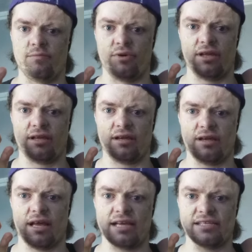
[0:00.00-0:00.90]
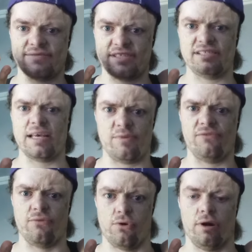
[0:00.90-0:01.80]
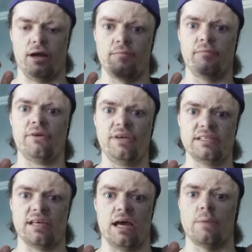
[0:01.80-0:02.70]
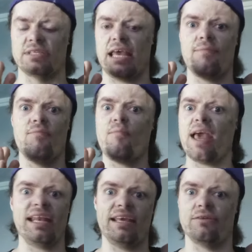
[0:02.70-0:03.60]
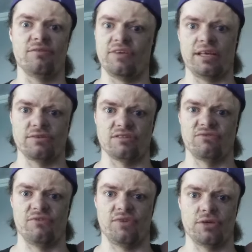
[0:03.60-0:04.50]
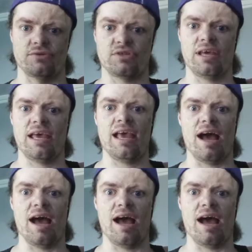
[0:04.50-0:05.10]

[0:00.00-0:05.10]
But as I've said before a million times in many other videos and reviews,